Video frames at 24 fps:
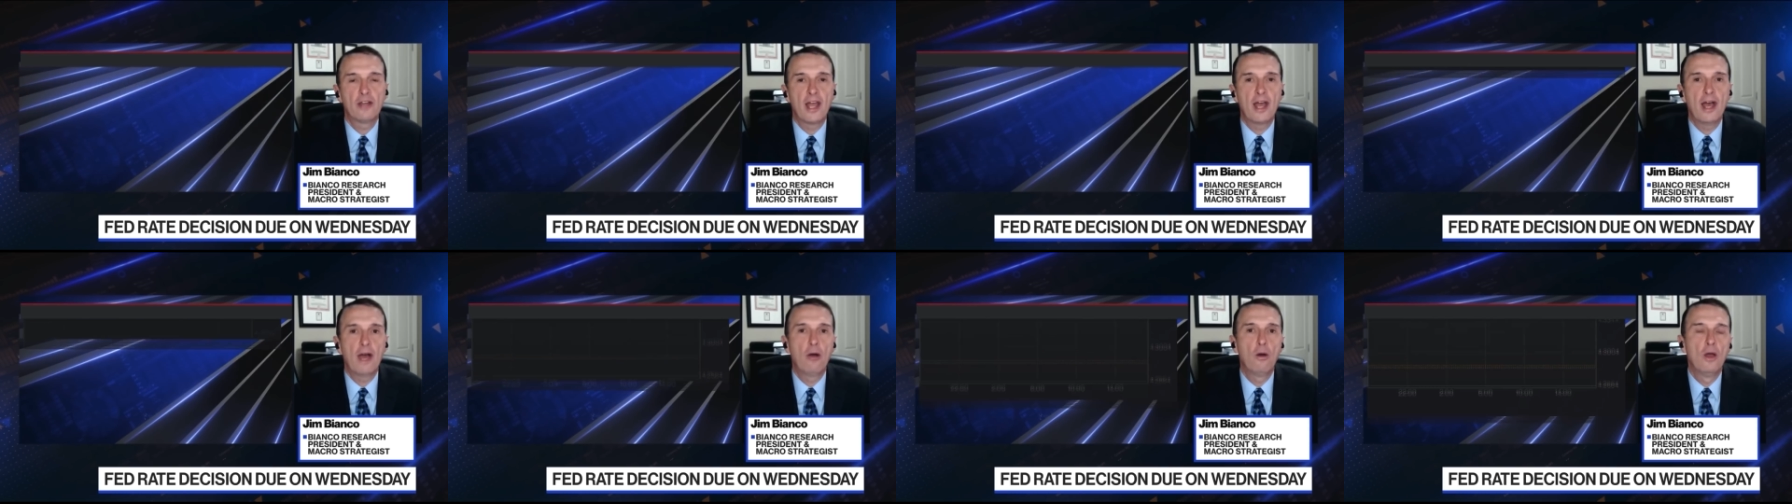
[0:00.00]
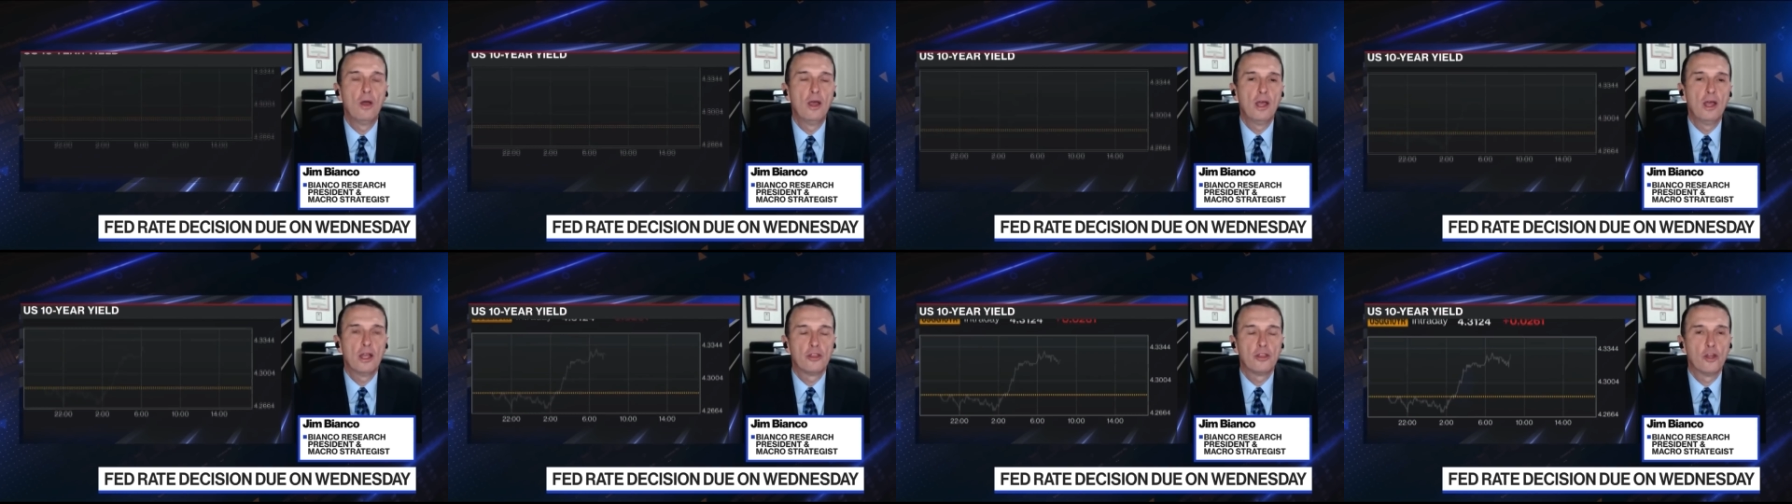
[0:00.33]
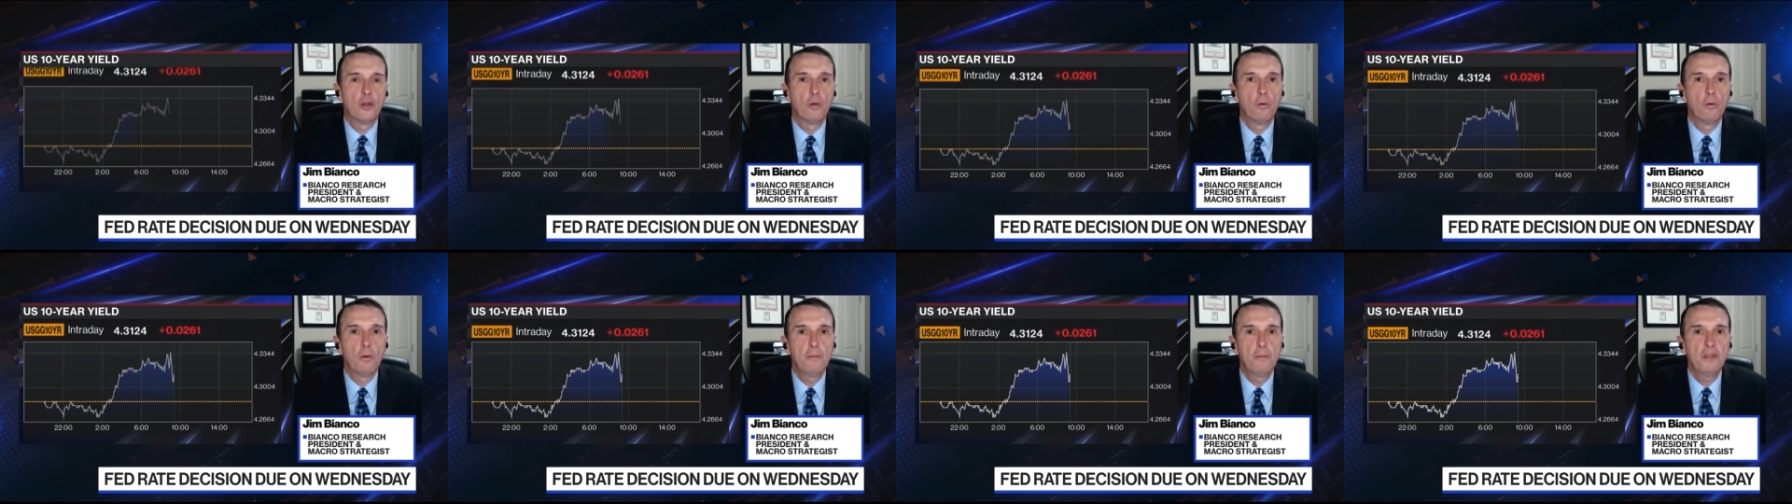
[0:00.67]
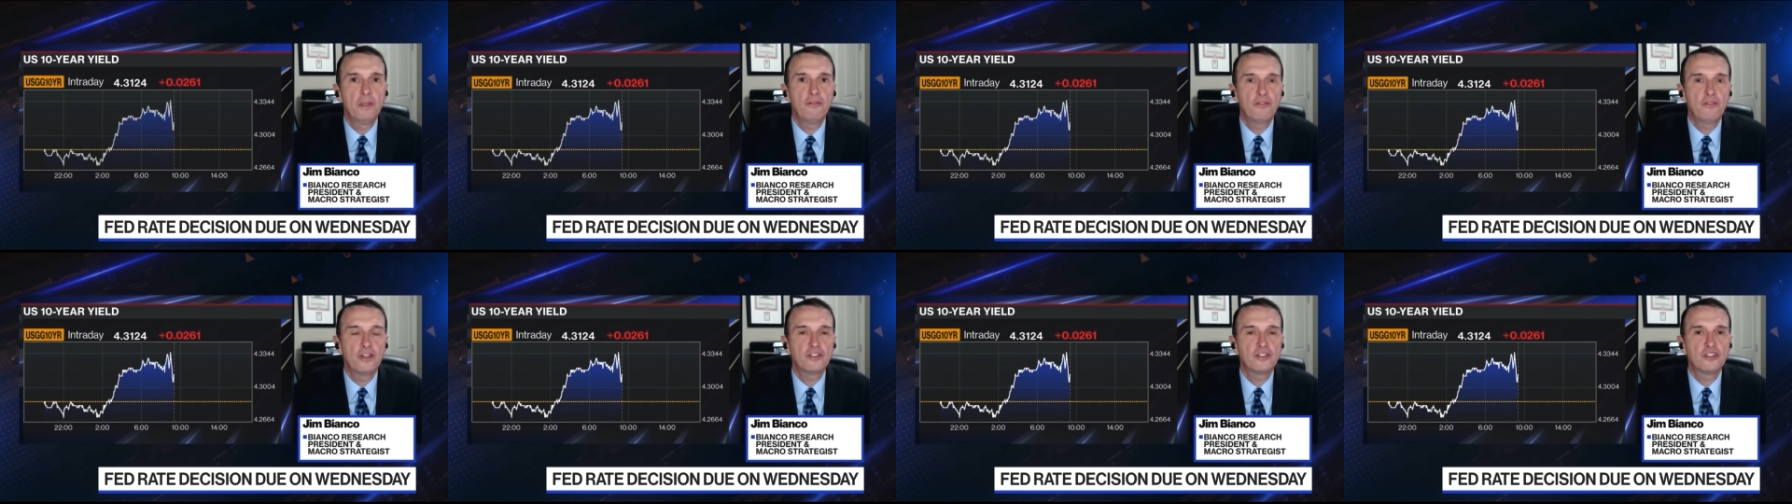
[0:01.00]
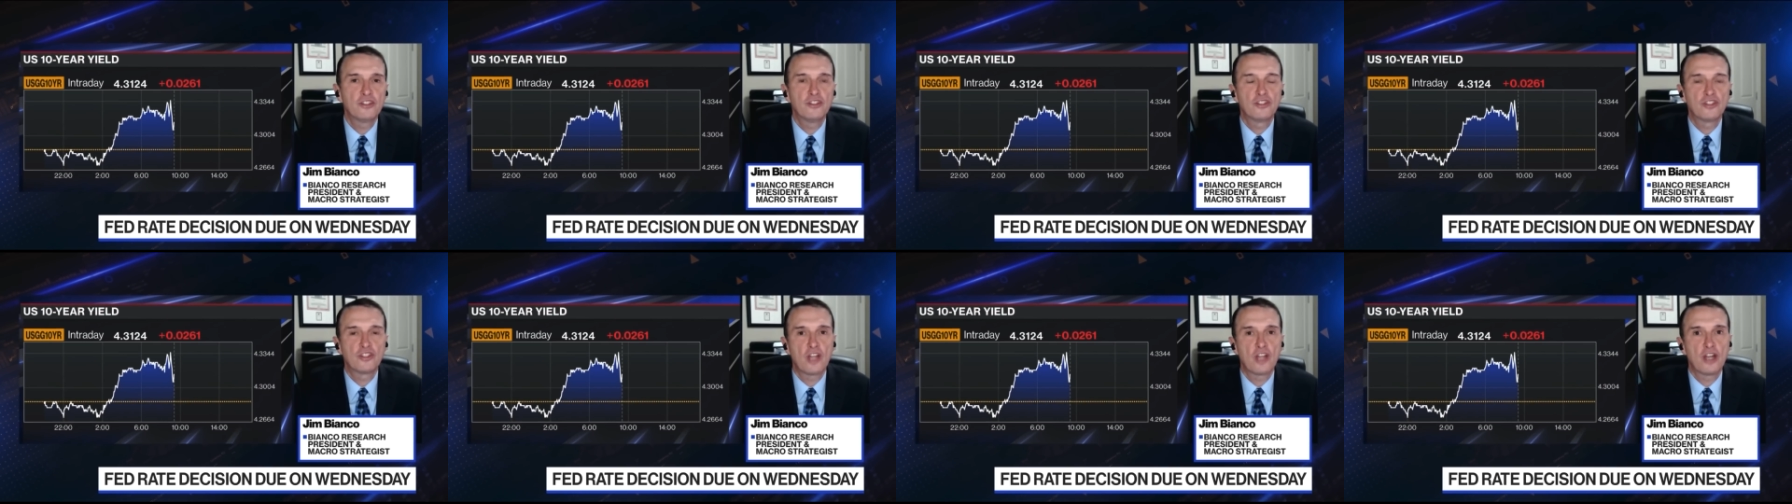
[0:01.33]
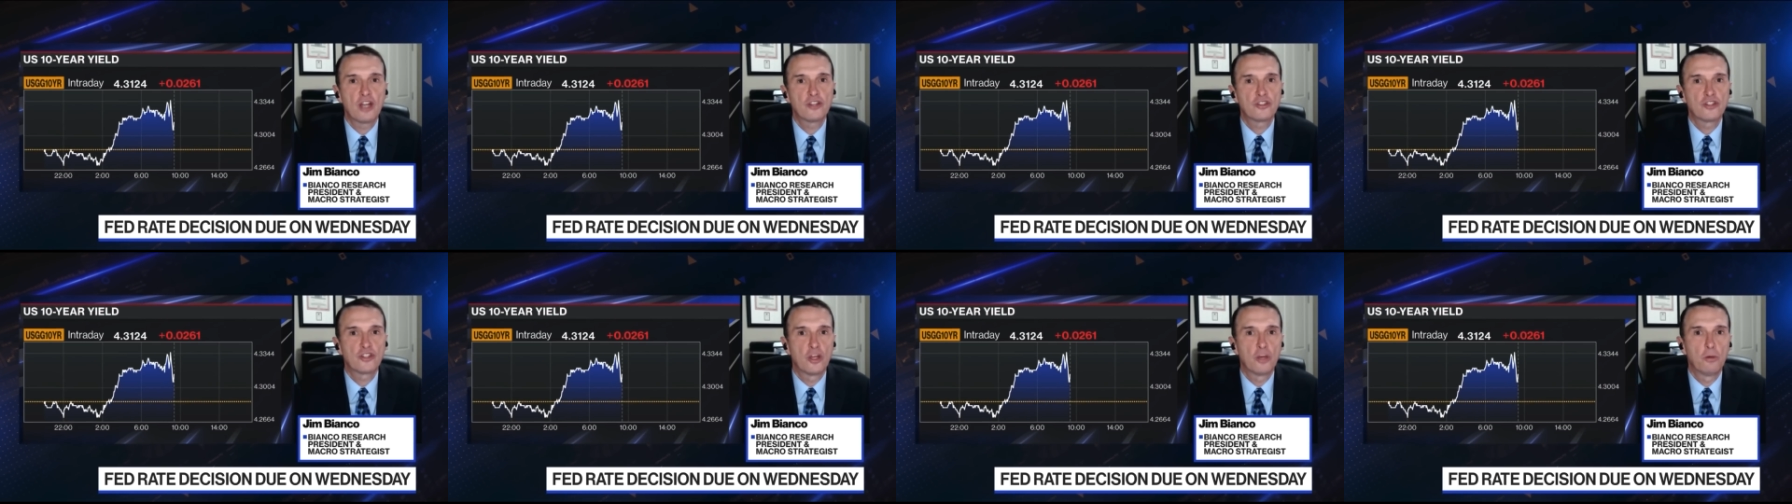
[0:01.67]
Now, there will be fits and
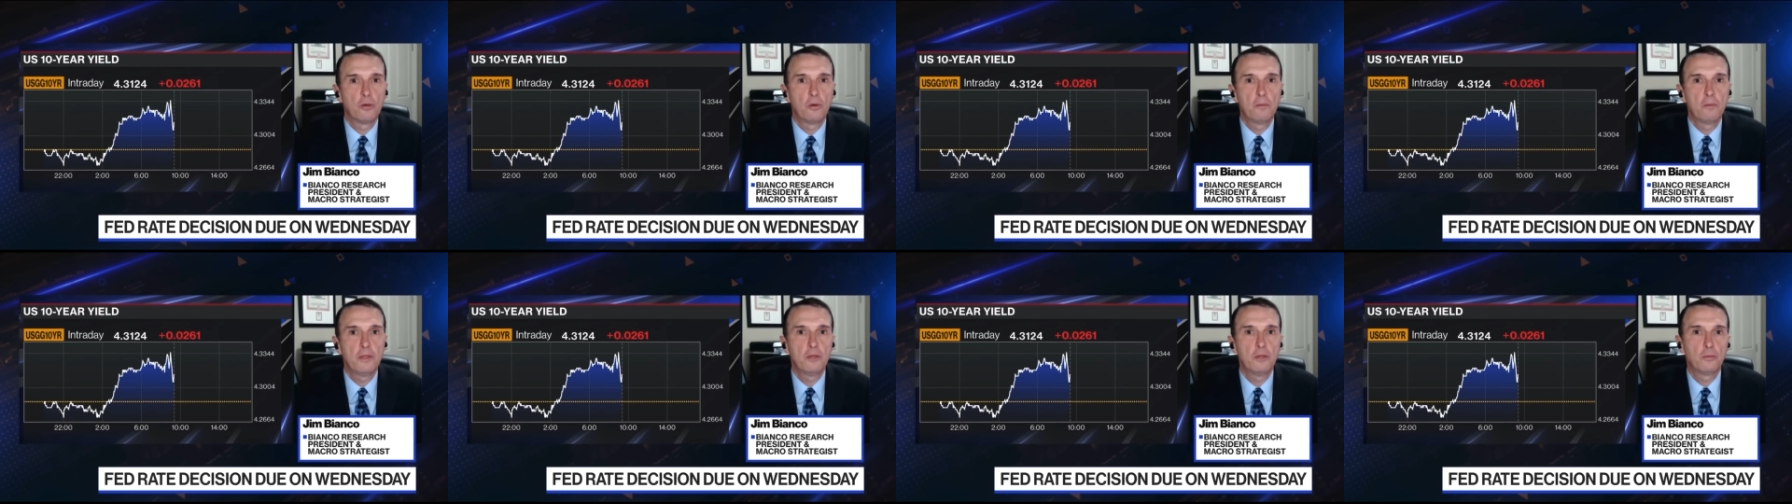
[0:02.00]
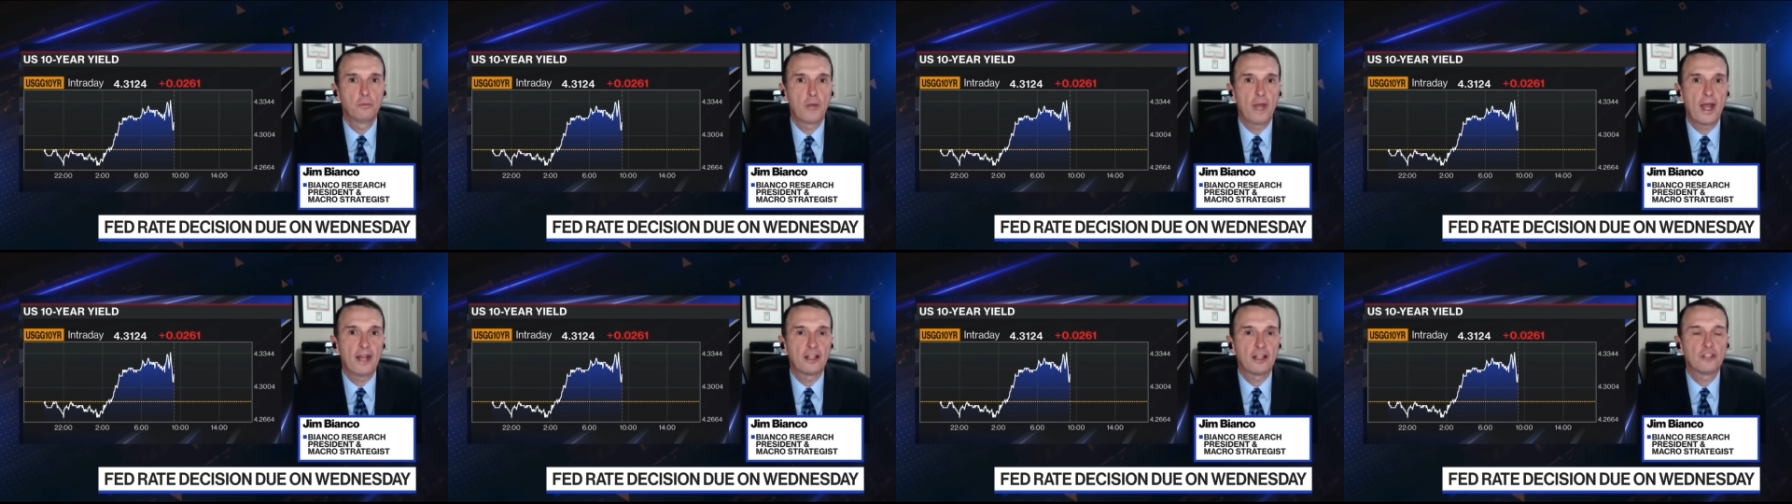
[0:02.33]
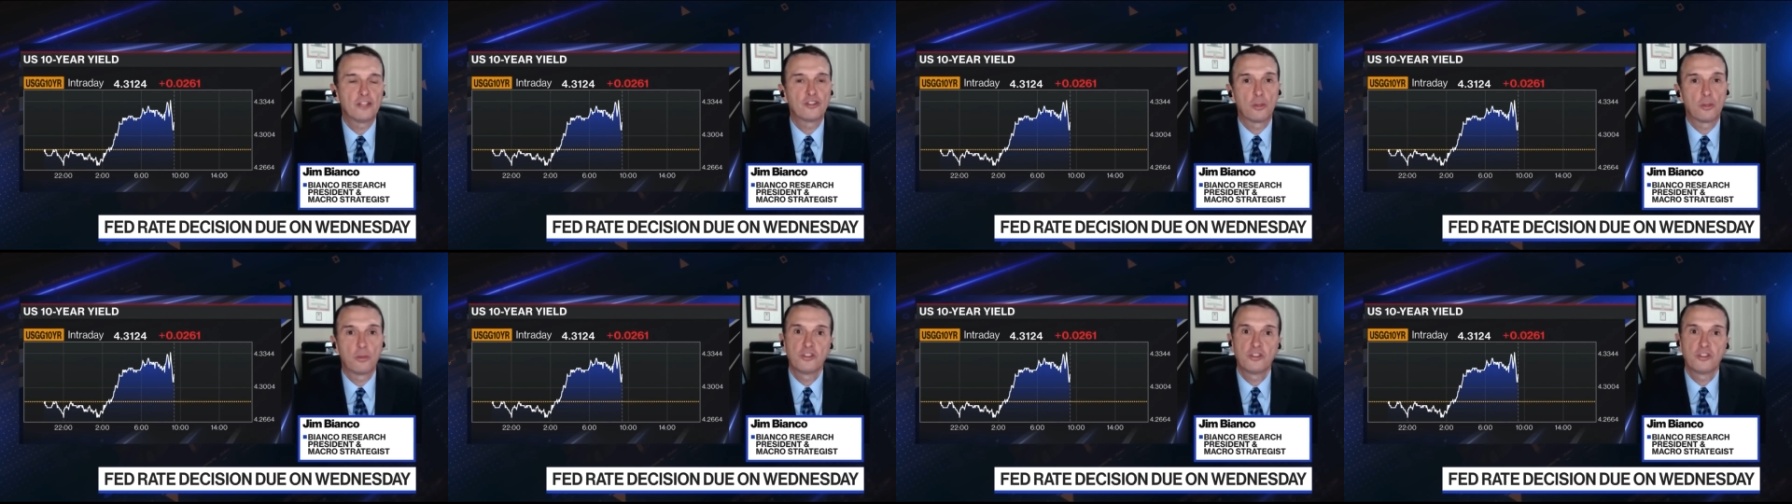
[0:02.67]
starts, there will be rallies.